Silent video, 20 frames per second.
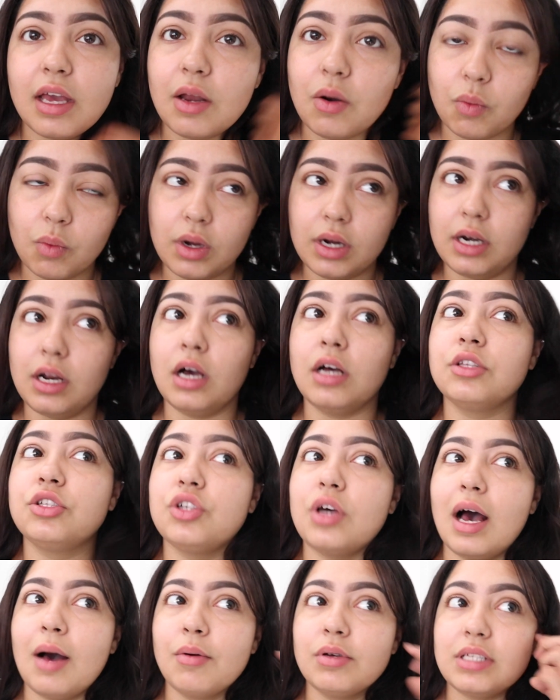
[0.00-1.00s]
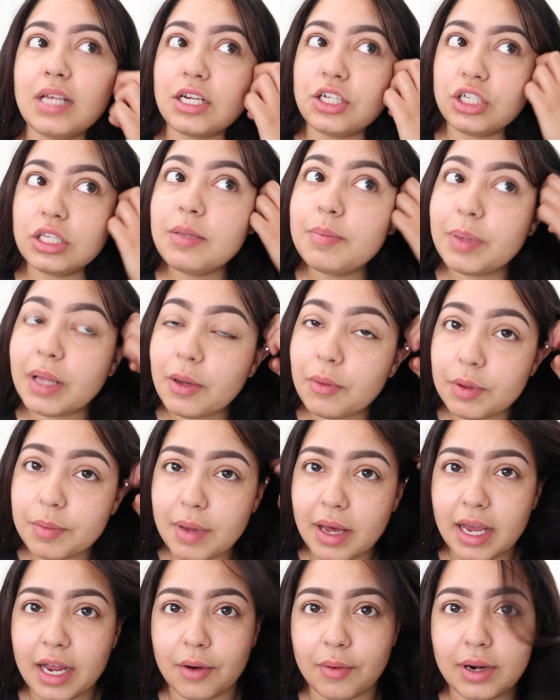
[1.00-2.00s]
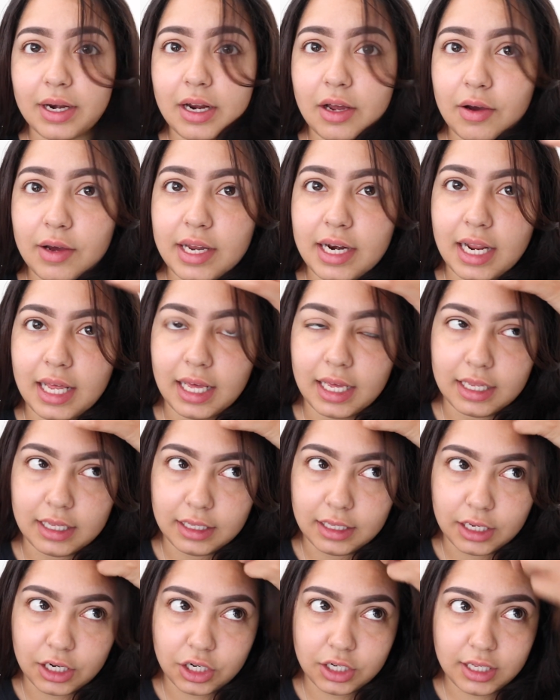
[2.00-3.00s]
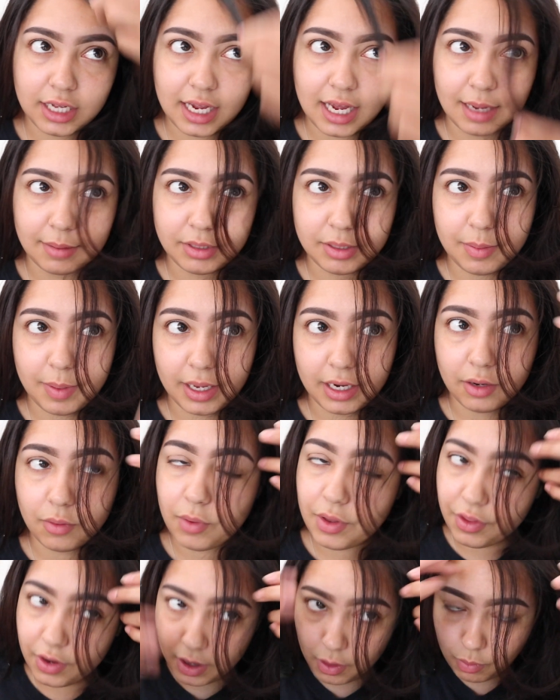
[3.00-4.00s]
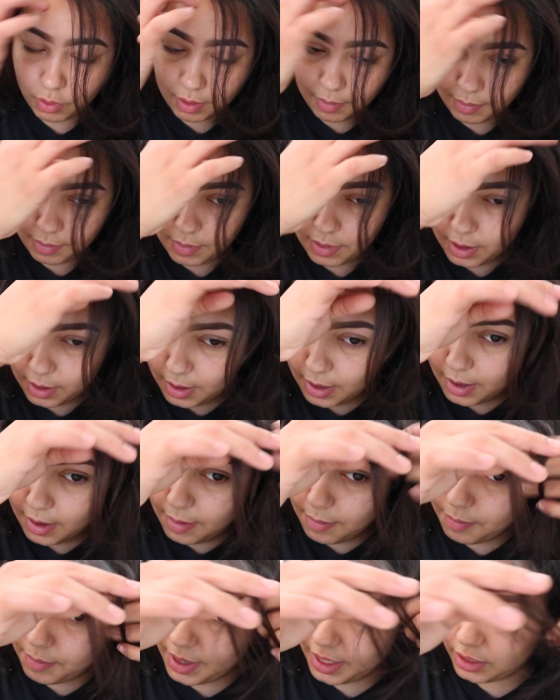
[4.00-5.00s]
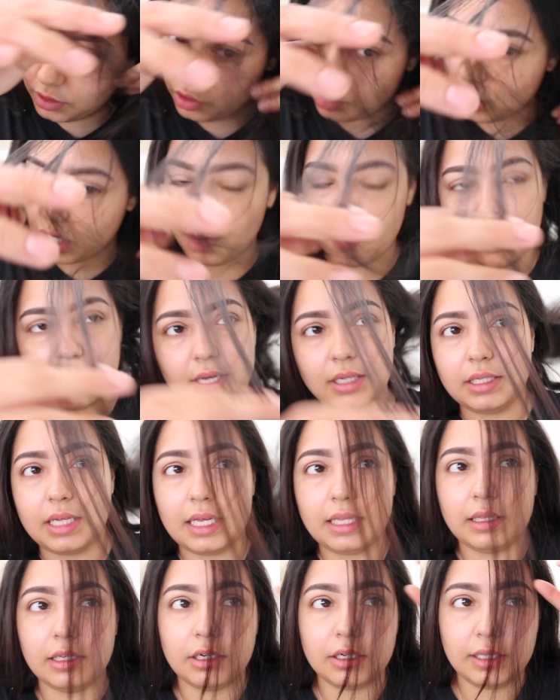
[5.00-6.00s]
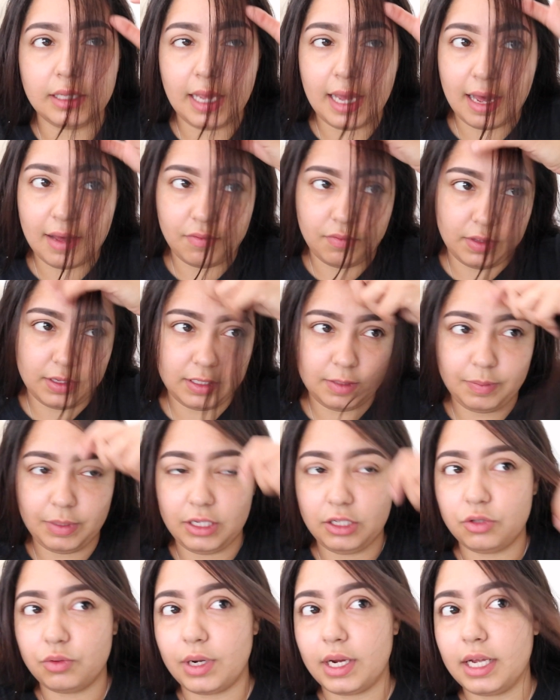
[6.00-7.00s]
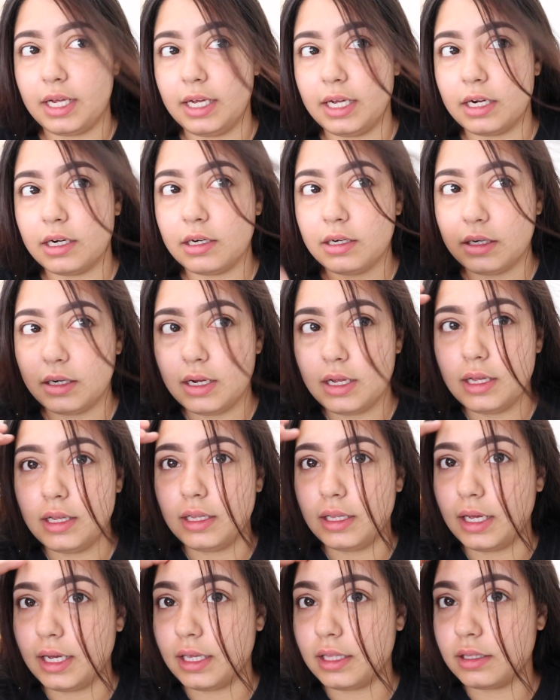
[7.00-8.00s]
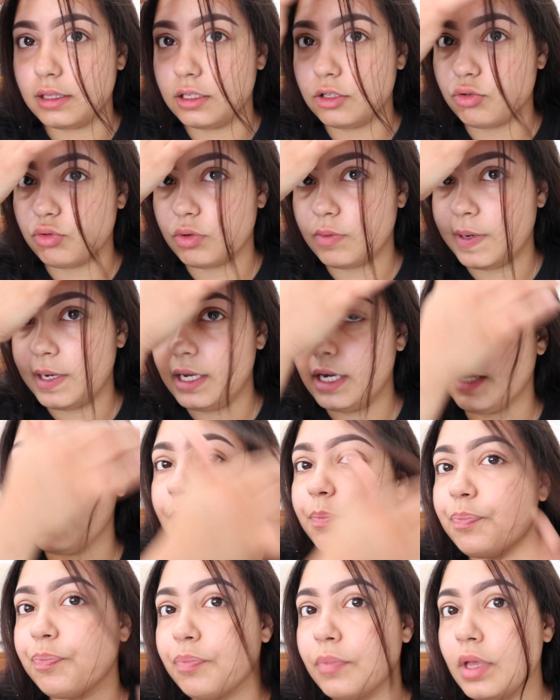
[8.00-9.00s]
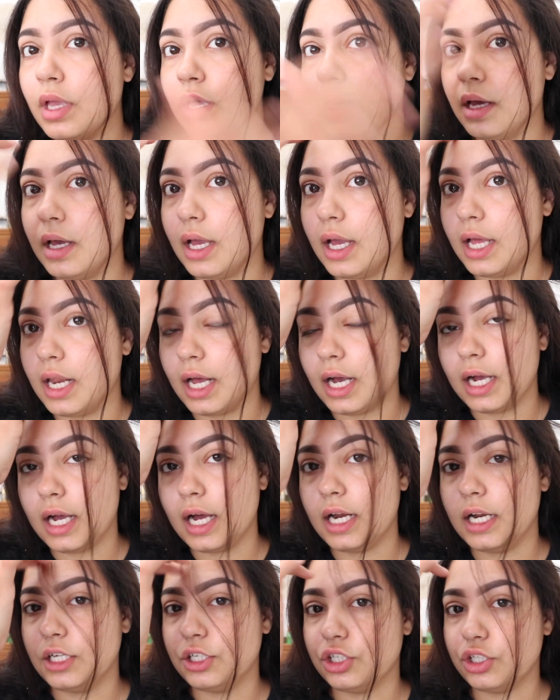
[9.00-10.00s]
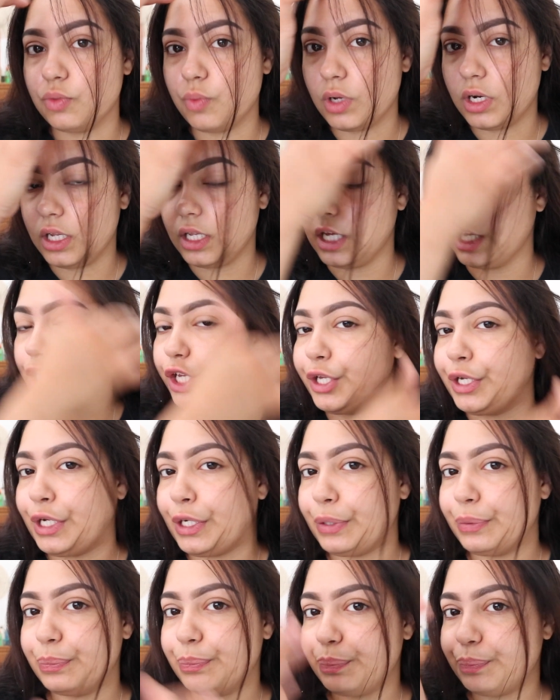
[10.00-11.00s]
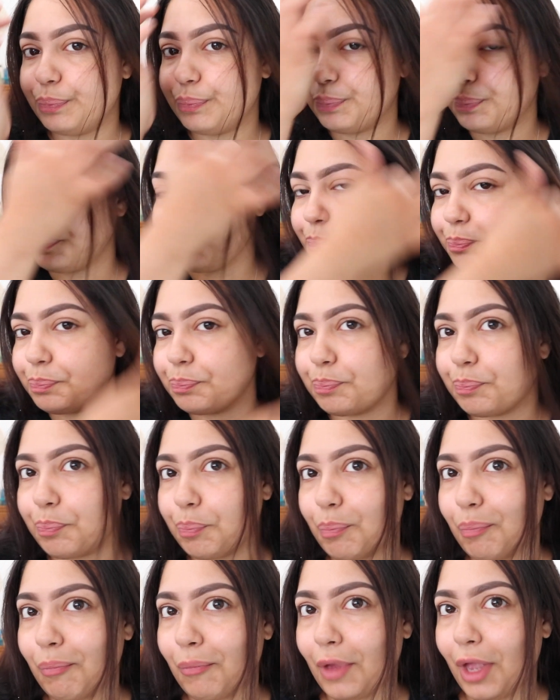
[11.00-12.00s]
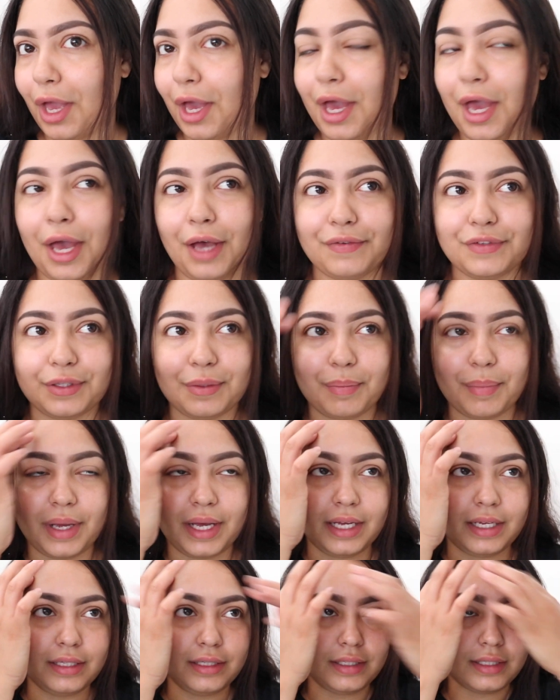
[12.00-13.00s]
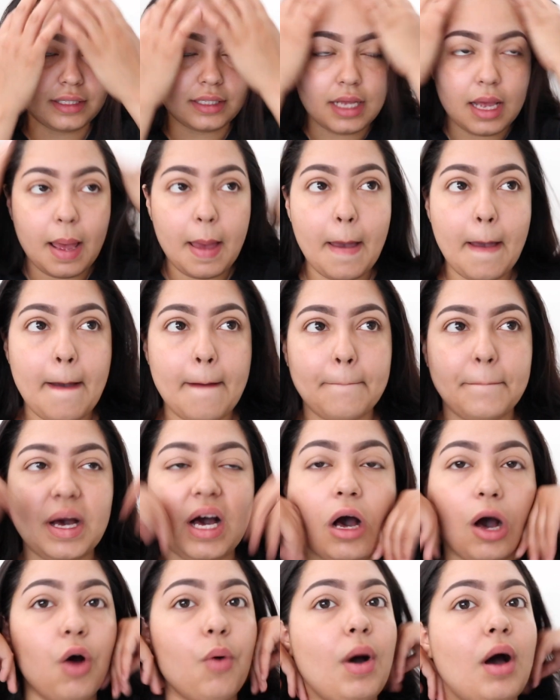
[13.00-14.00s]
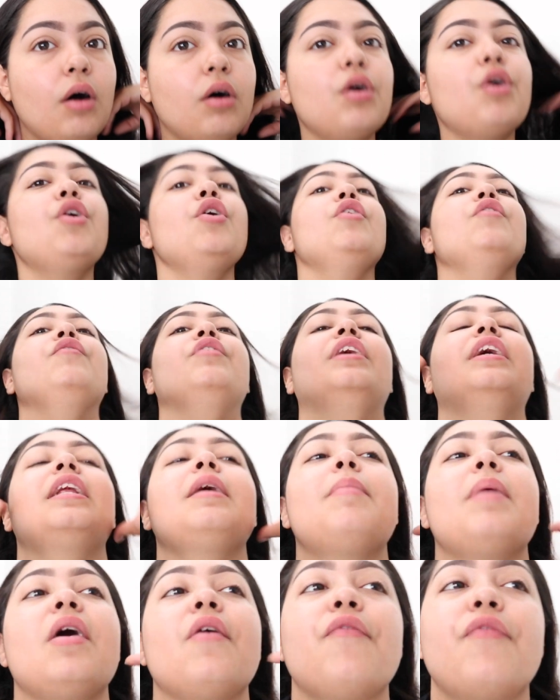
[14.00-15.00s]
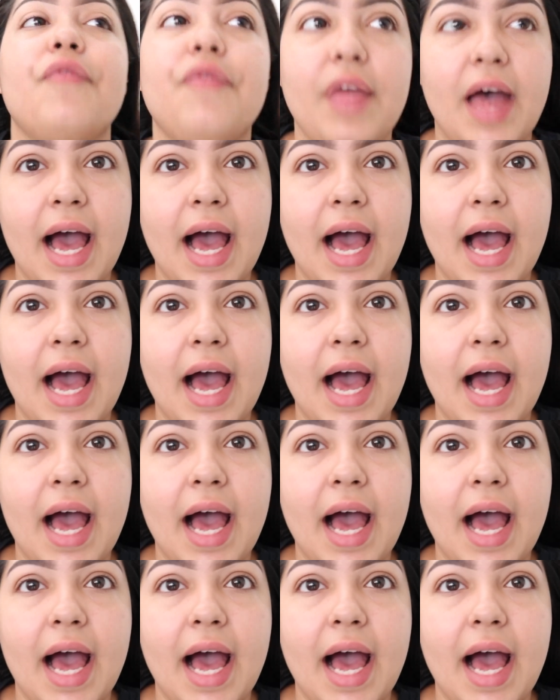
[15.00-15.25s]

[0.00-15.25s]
and whatnot. So I was actually playing with my hair right now and like literally I'm debating whether I want bangs or not because I literally have this piece right here, like this one right here. And I kind of just want to like, you know, I have some bangs. But oh well, forget about